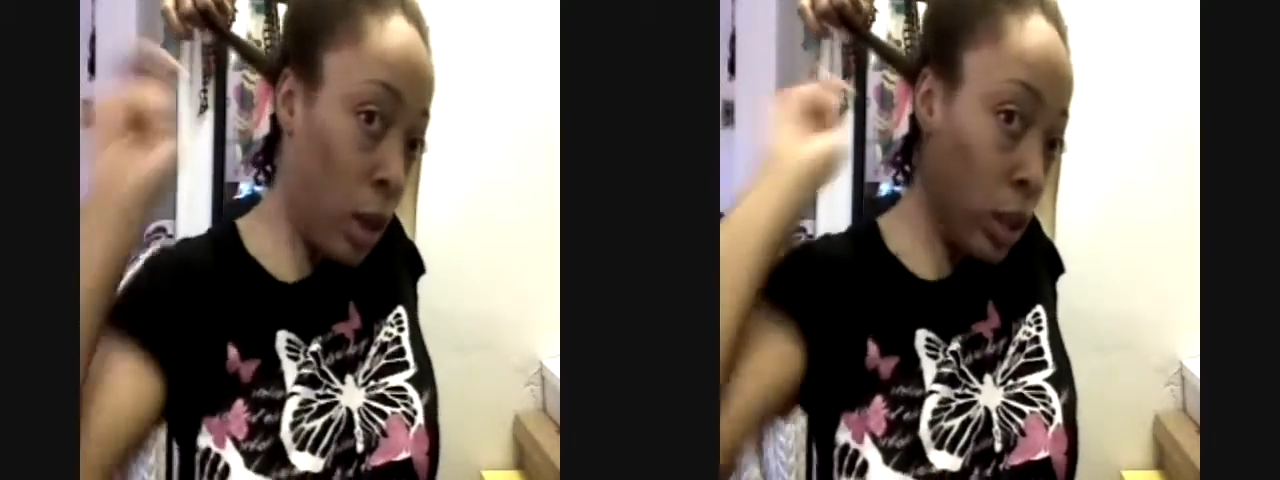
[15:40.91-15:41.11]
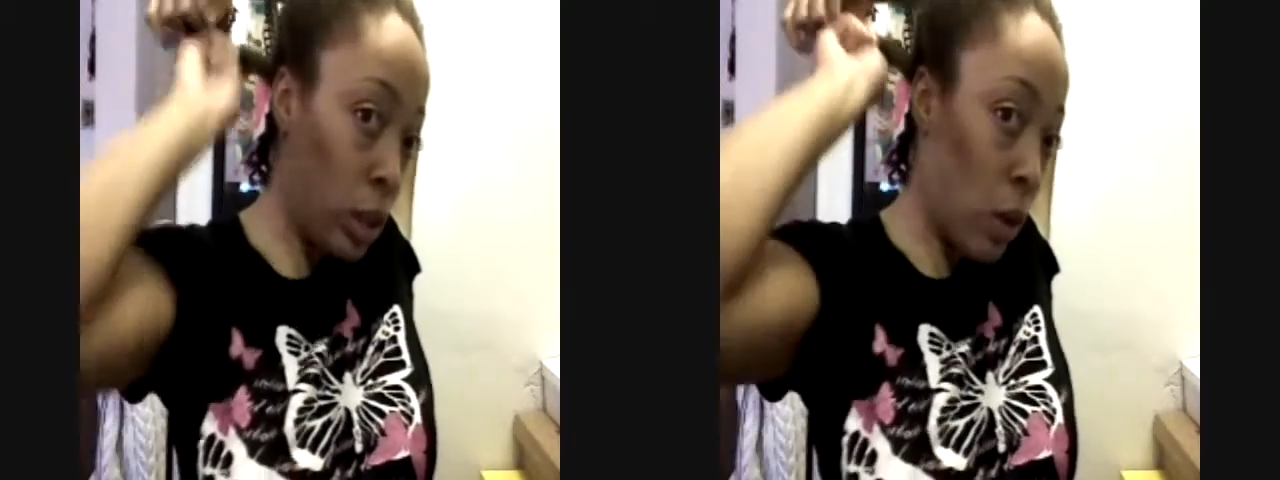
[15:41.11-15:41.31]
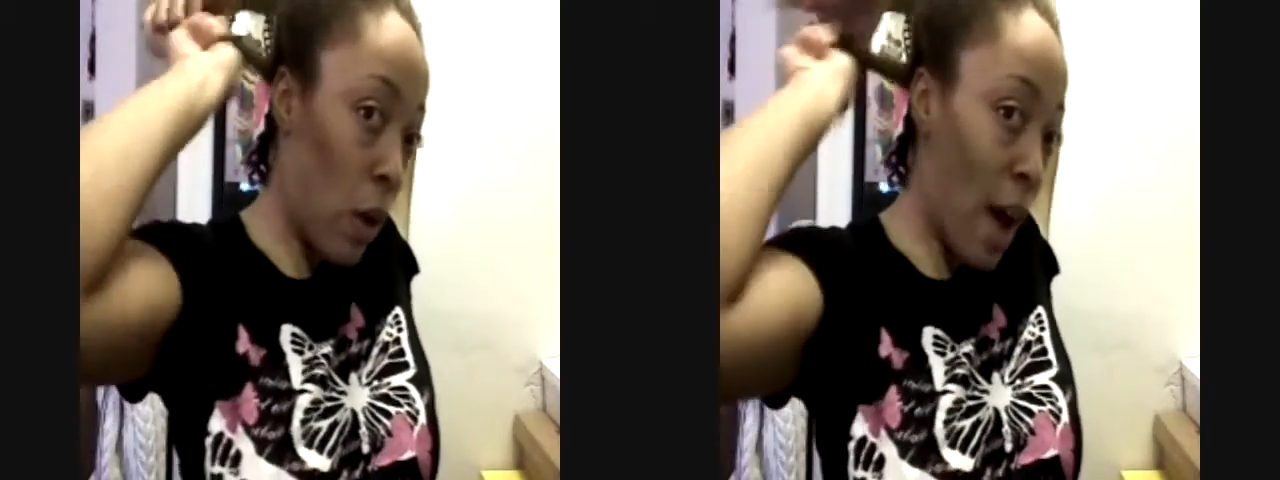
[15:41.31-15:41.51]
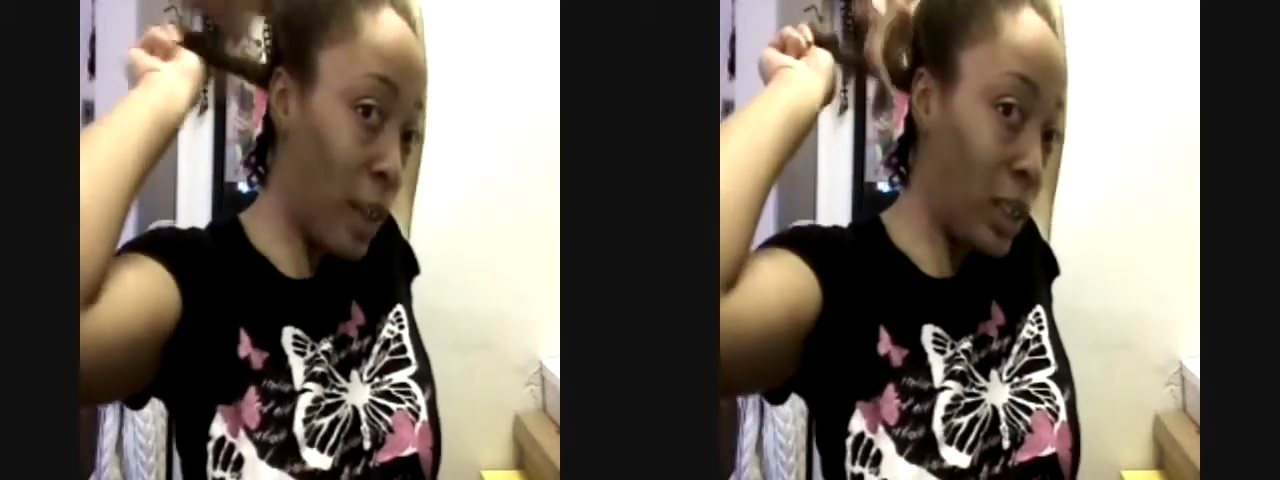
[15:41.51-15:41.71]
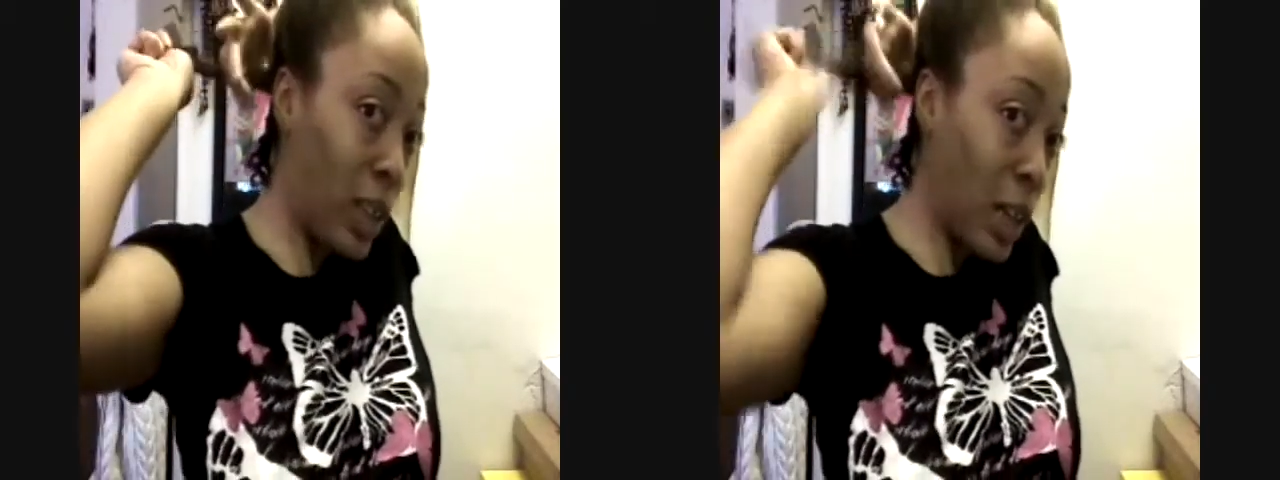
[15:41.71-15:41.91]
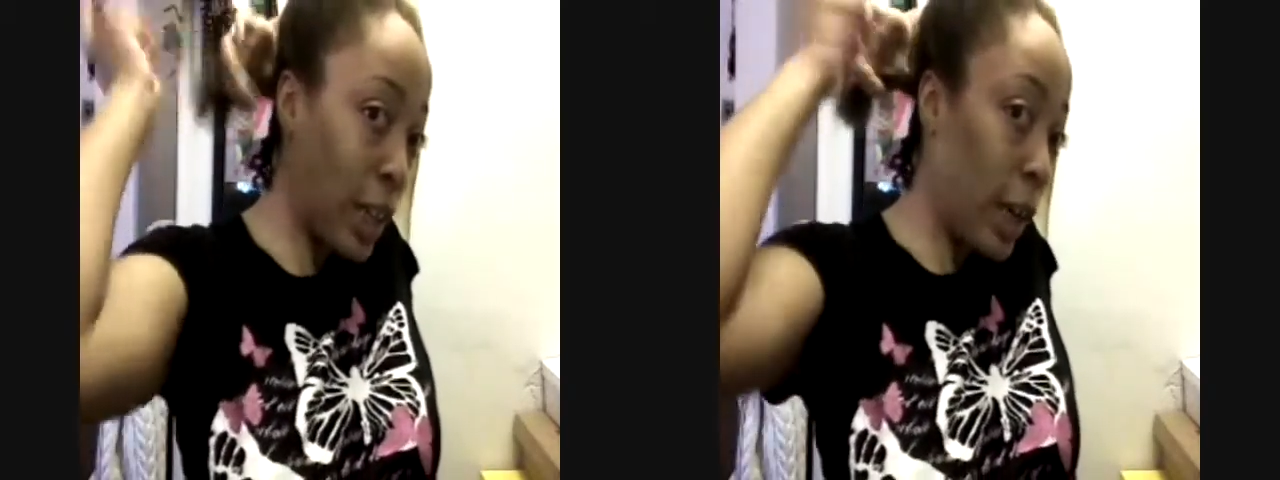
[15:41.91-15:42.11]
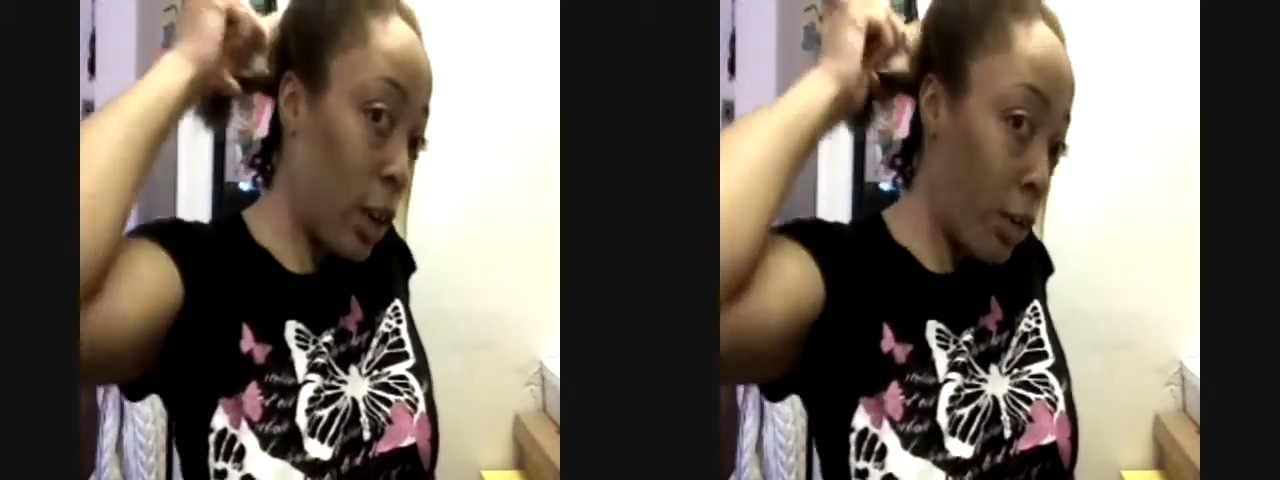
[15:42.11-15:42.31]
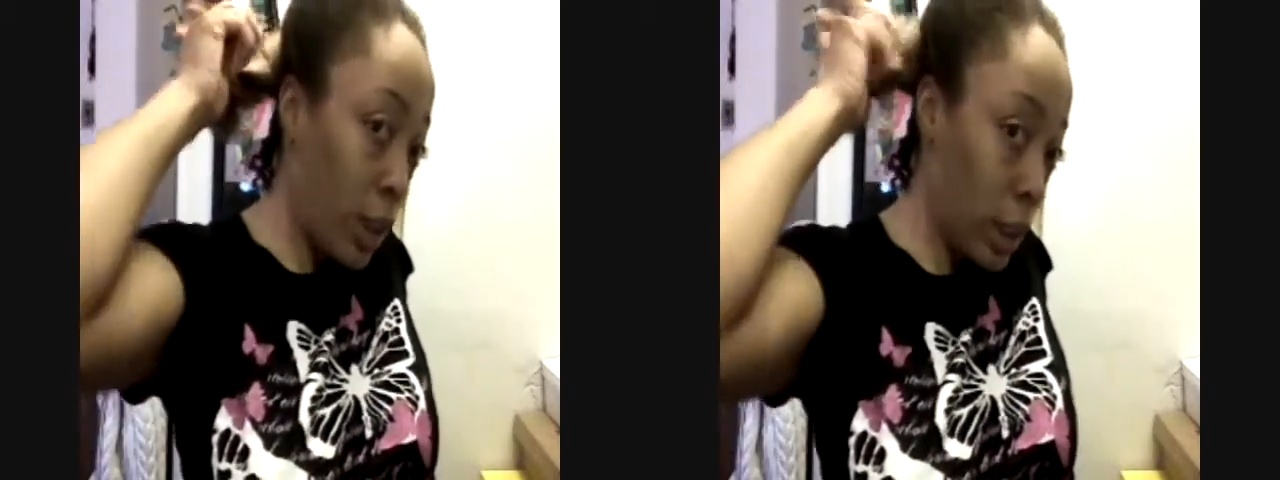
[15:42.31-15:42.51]
So I just kind of
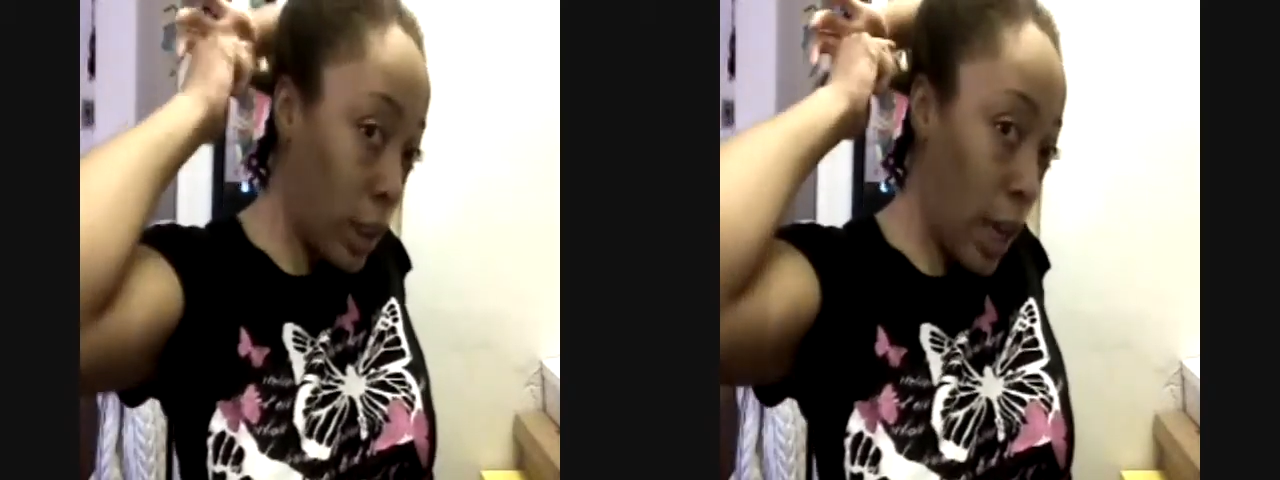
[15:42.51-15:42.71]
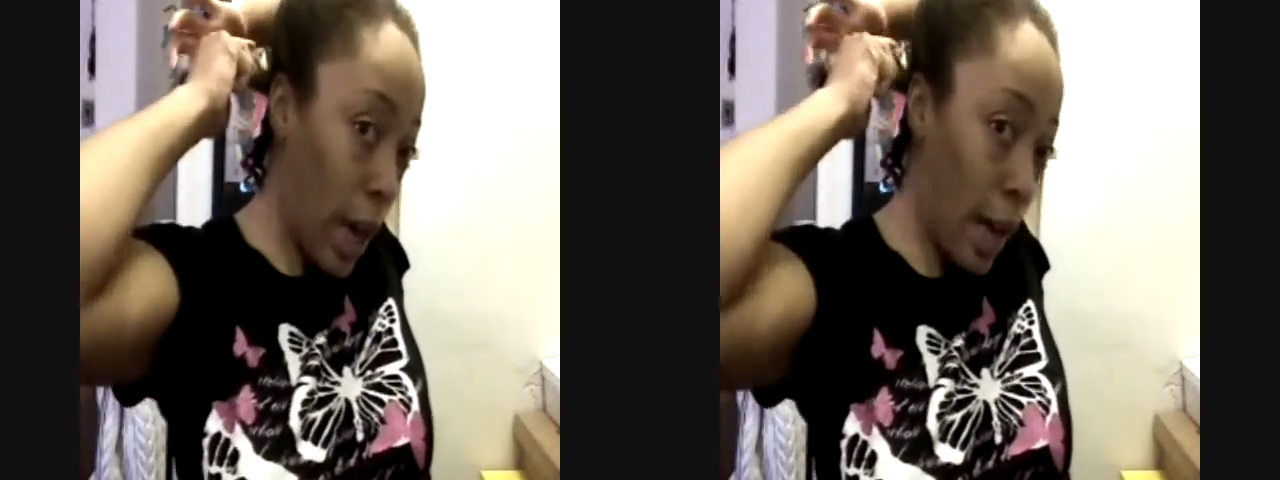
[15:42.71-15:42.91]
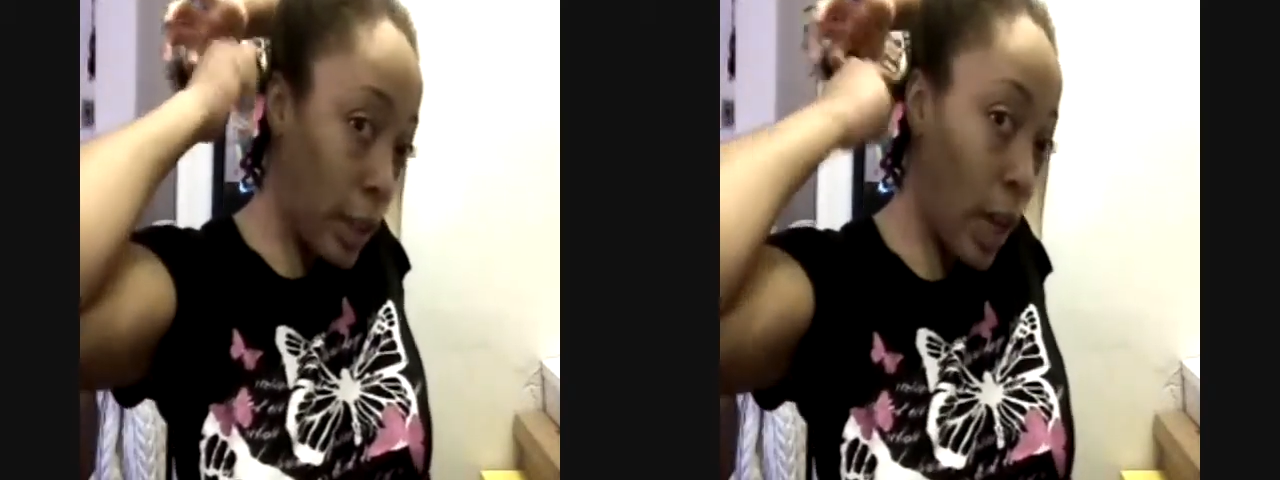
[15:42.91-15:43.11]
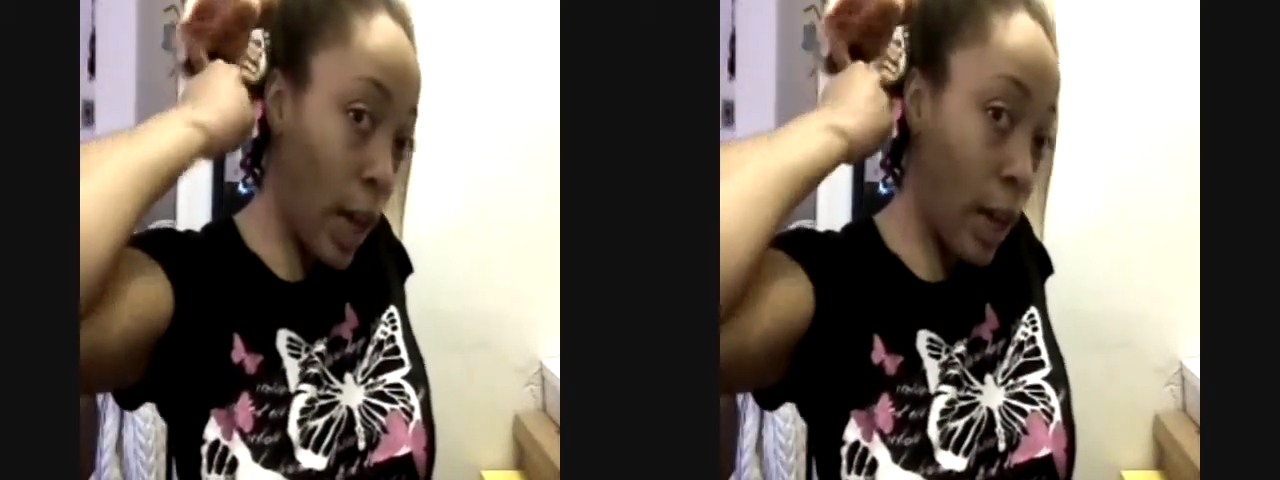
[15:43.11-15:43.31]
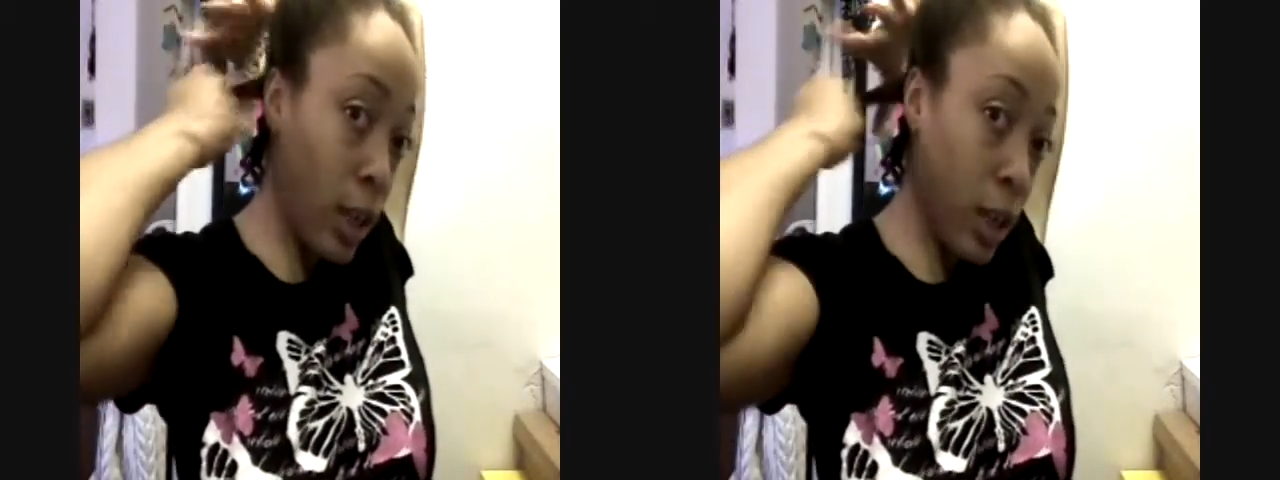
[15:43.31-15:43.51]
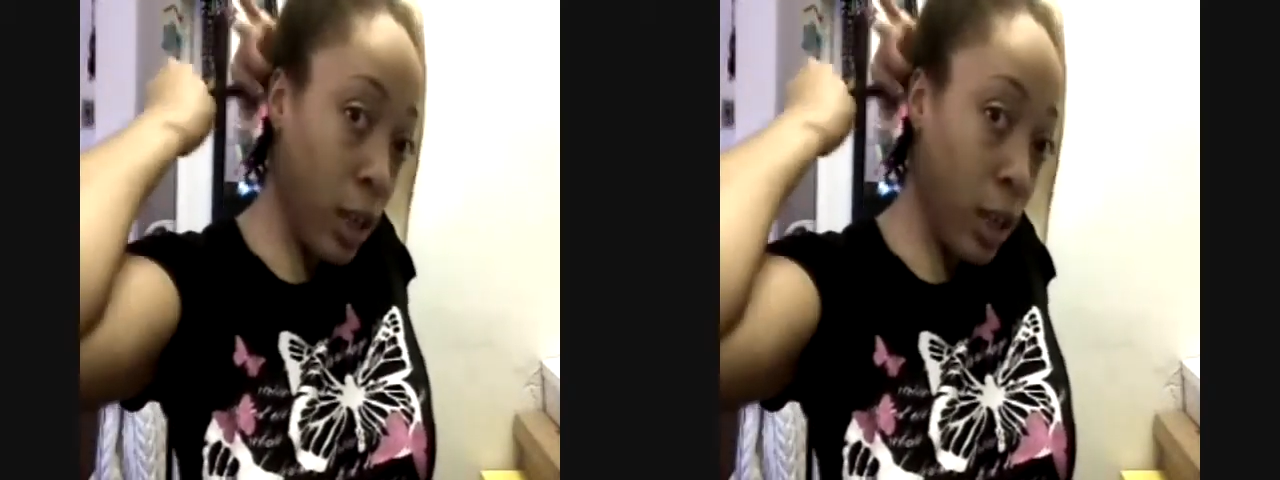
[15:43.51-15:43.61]
increase it as I